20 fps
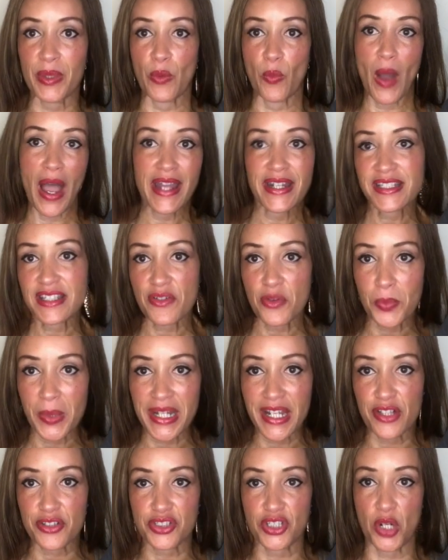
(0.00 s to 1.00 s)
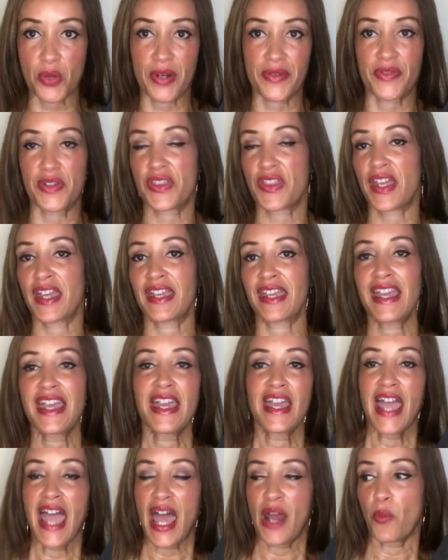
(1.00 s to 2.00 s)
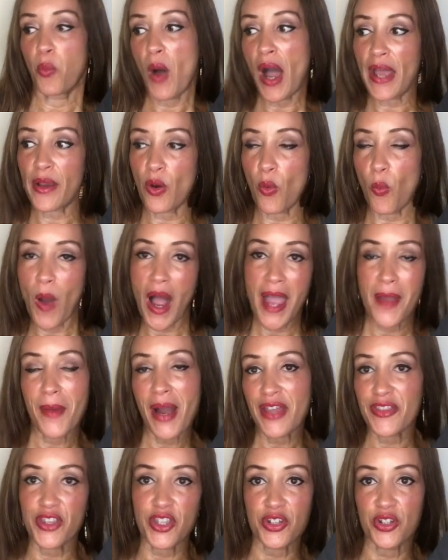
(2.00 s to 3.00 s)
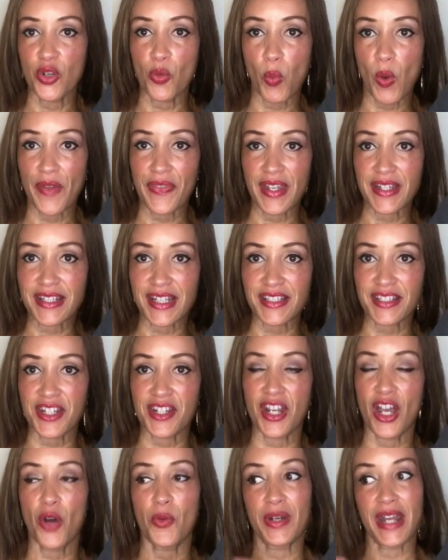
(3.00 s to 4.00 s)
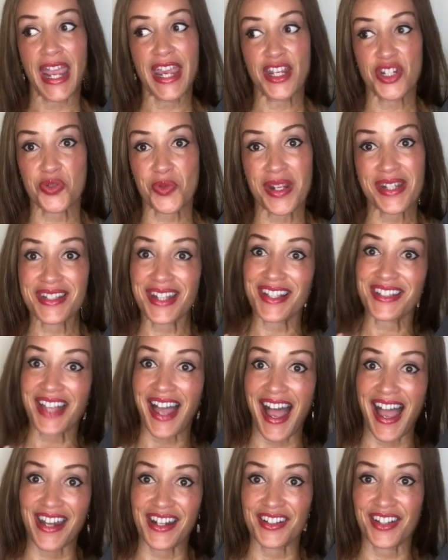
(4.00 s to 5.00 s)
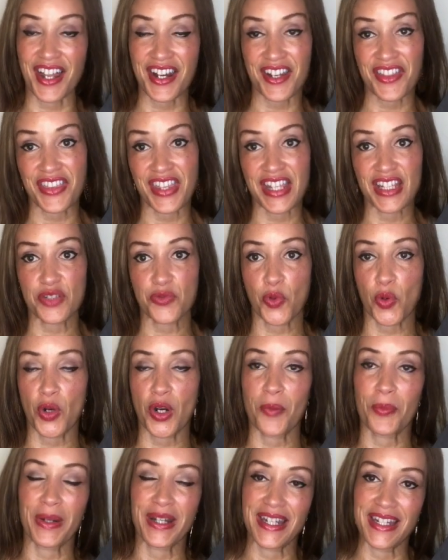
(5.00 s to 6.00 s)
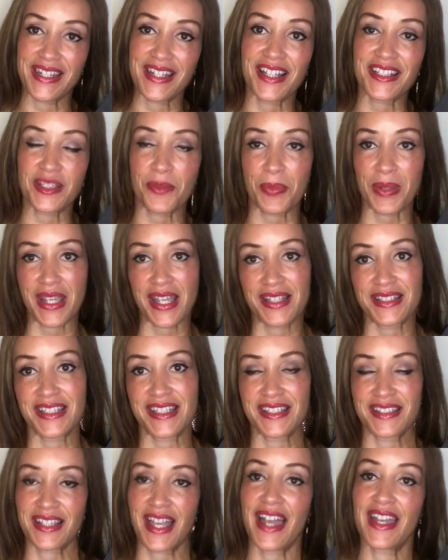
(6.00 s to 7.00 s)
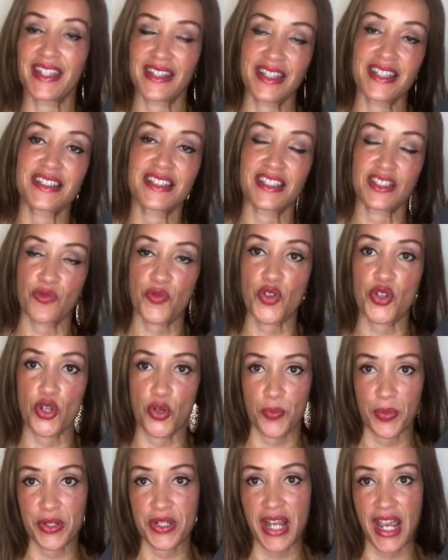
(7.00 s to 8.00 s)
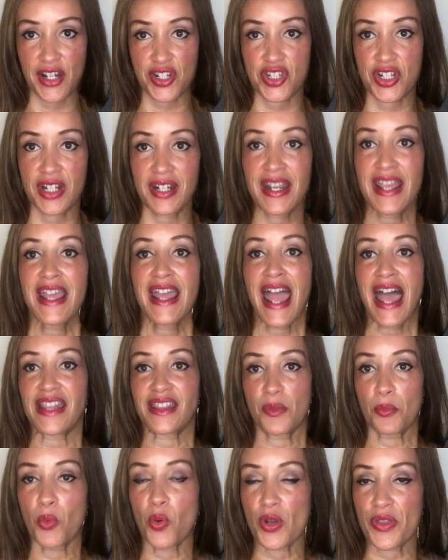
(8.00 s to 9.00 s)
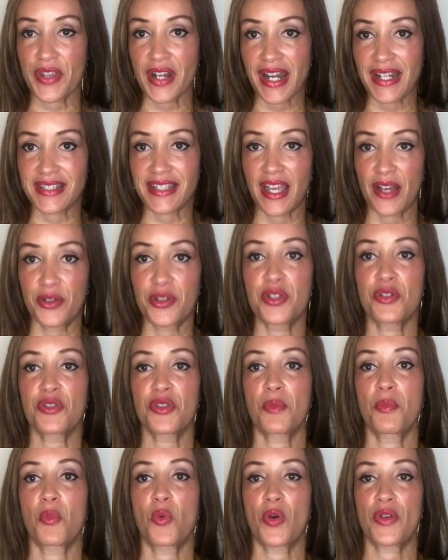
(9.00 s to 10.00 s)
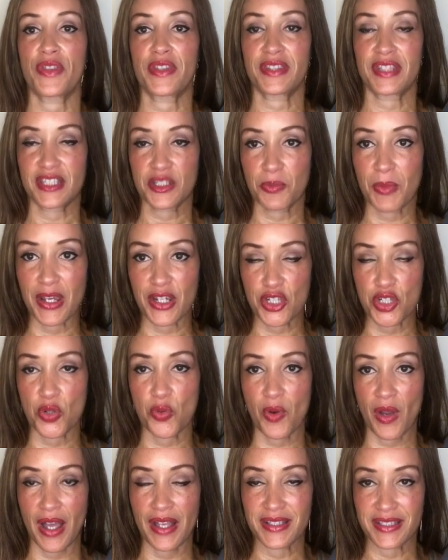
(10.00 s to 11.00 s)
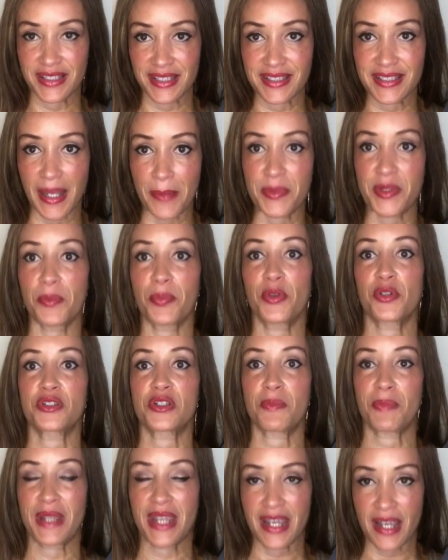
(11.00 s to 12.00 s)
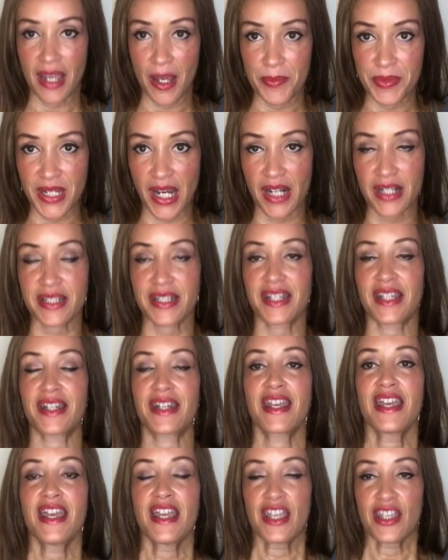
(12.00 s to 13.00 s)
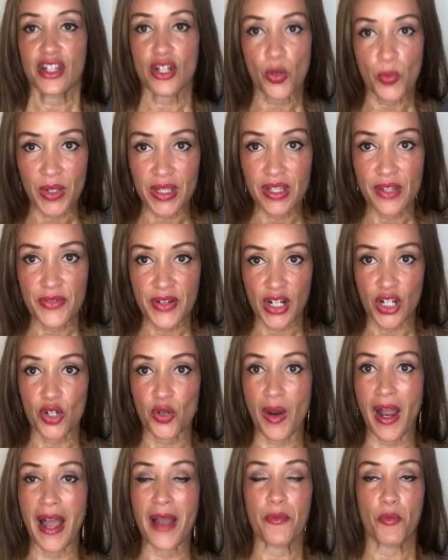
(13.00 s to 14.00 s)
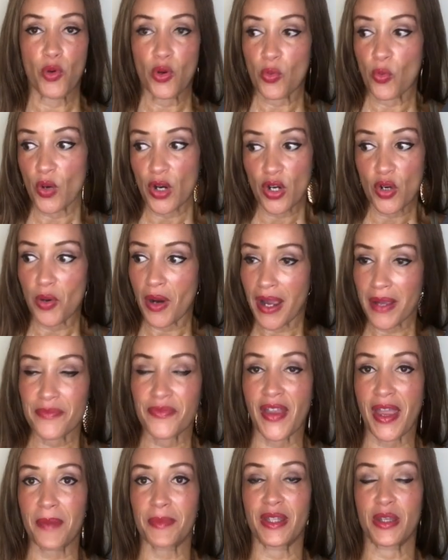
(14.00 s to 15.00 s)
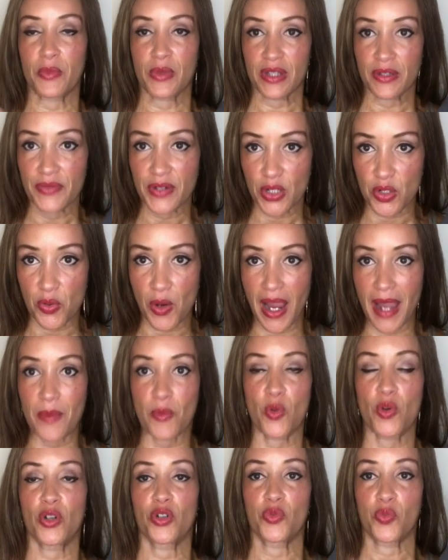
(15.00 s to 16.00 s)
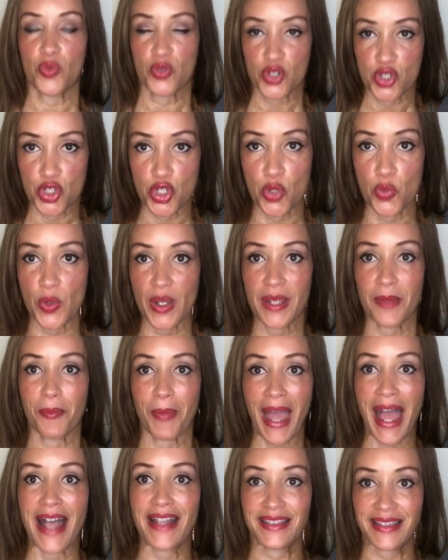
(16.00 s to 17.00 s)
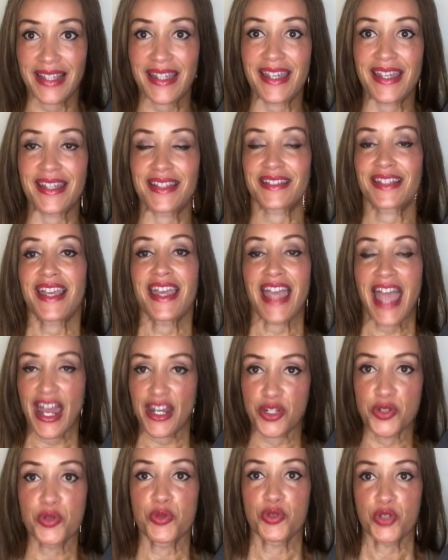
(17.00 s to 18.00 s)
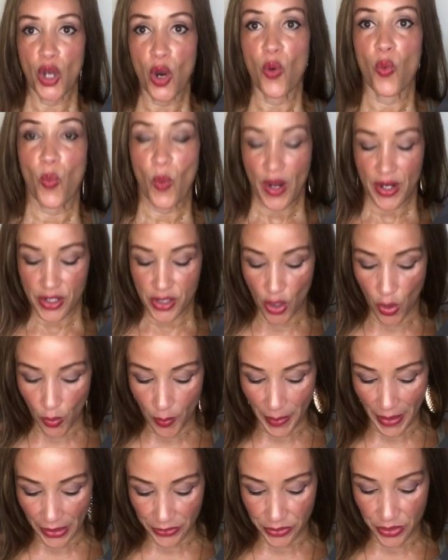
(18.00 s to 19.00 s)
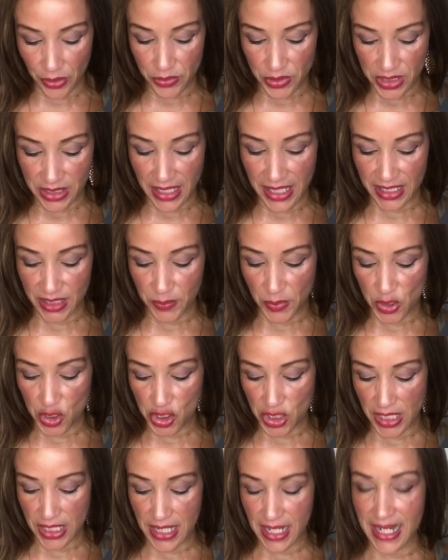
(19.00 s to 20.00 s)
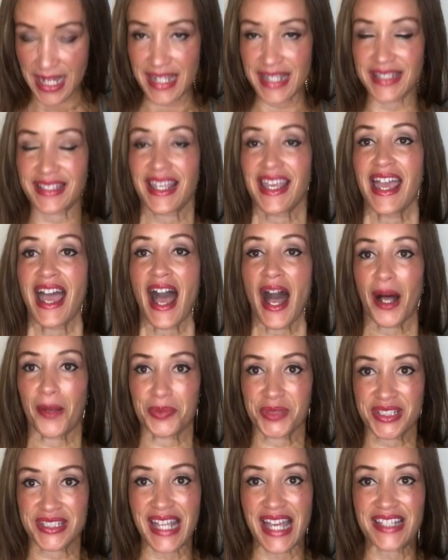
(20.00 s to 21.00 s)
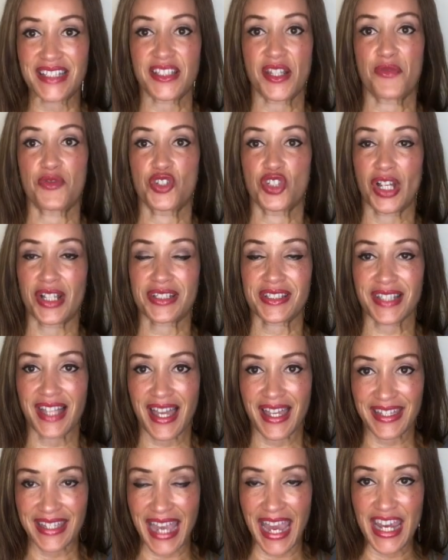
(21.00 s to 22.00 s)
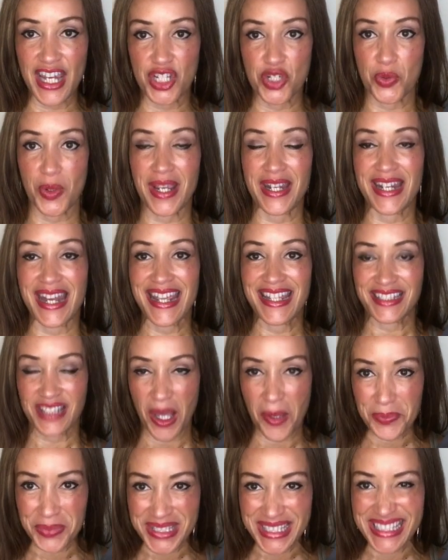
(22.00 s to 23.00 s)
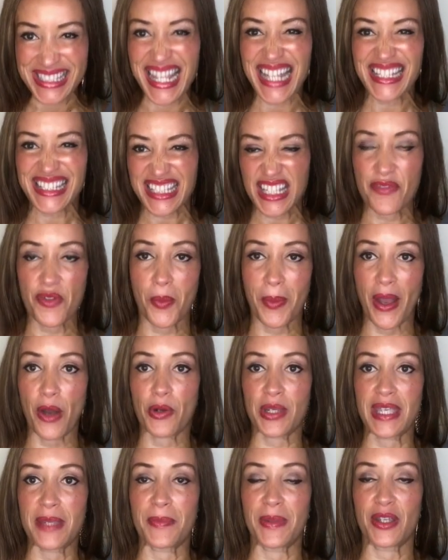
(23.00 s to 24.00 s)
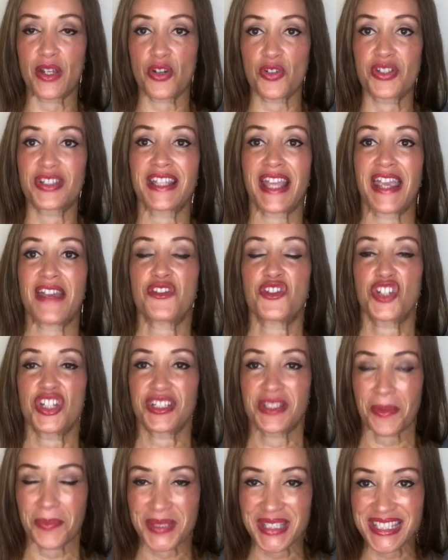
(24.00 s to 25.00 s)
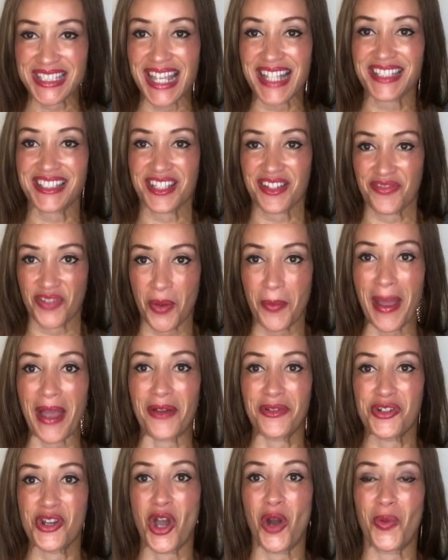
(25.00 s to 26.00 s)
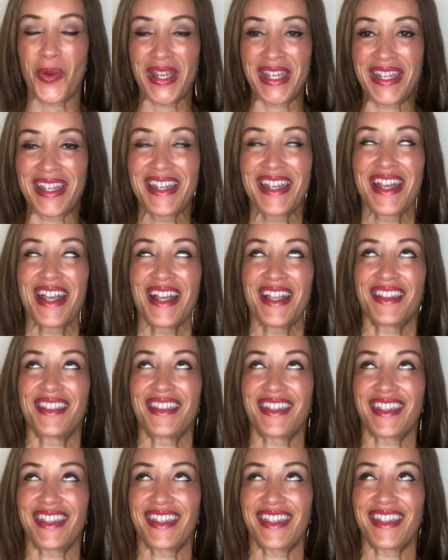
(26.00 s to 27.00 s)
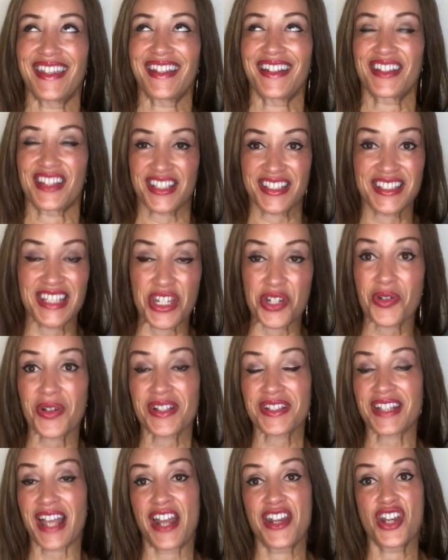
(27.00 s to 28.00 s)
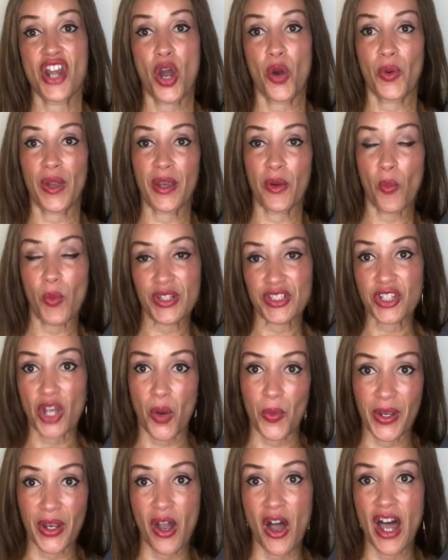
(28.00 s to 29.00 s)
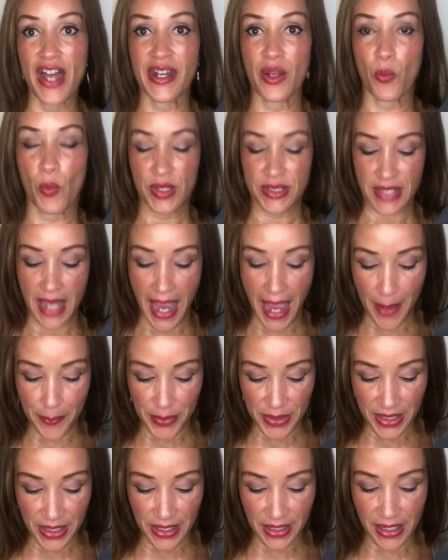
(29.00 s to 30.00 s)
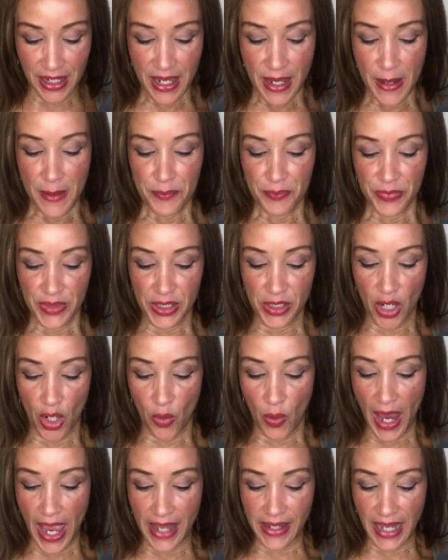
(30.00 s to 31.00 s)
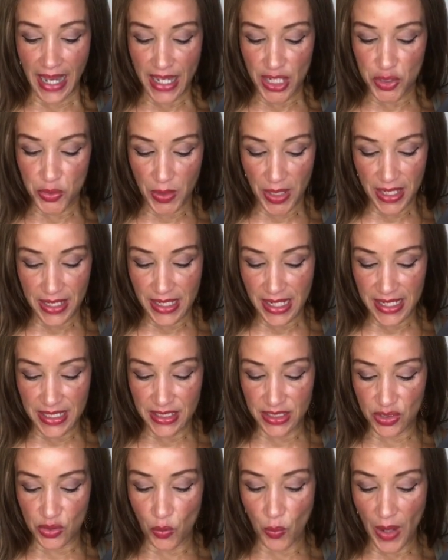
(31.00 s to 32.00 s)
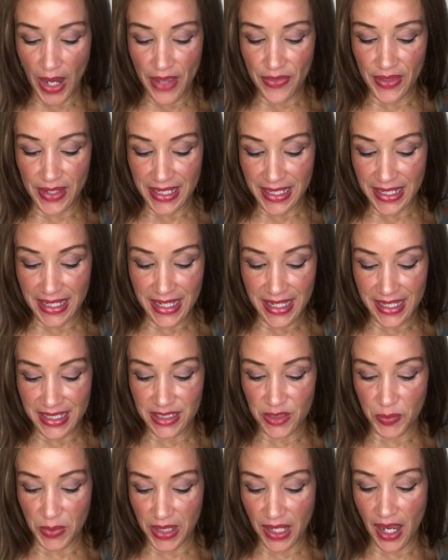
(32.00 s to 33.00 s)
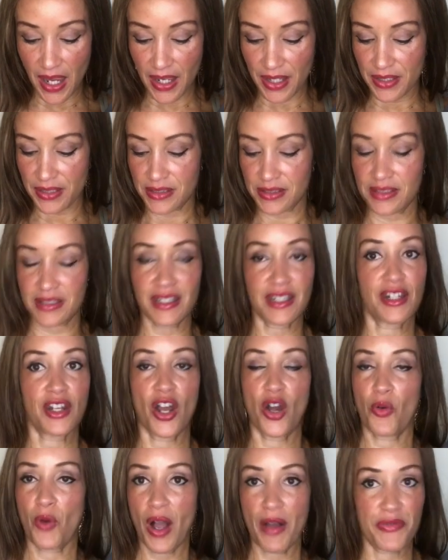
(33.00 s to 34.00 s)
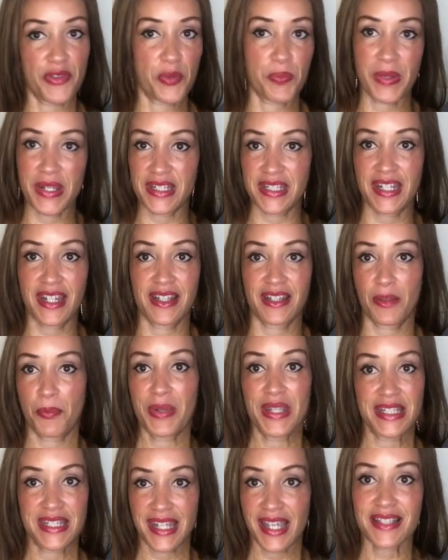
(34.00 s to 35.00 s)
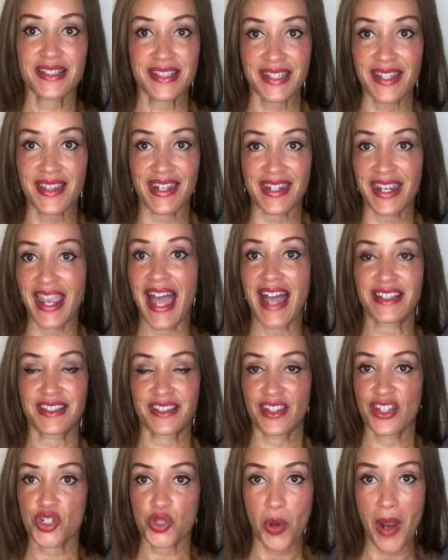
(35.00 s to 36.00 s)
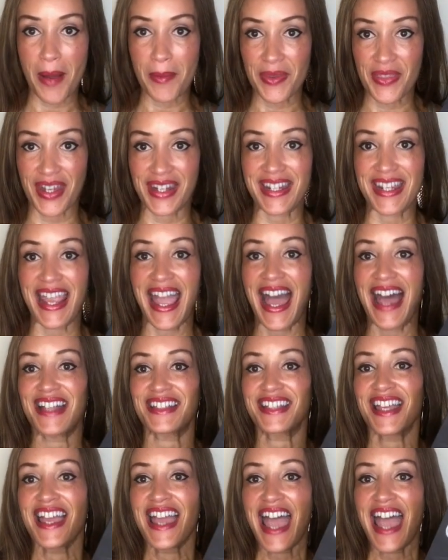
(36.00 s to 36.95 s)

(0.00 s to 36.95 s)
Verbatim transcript: Why does everybody else know everything? And why why am I the, the one that doesn't know? And Adrian does hide a lot of things for her, but he does it because he's like, this is for your protection. And the more that I tell you, the more that this makes you a susceptible to being abducted. You know, we live in a crime, we're, we're a crime family. We live in a crime world. We're doing bad things and you don't want to know about those things. But she is obsessive, just like Adrian is obsessive about keeping her safe. She's obsessive about knowing the, the secrets and knowing what's going on and what's happening you know, and Adrian is the way that he is because, you know, of the PT the PTSD that he has and the trauma that he has.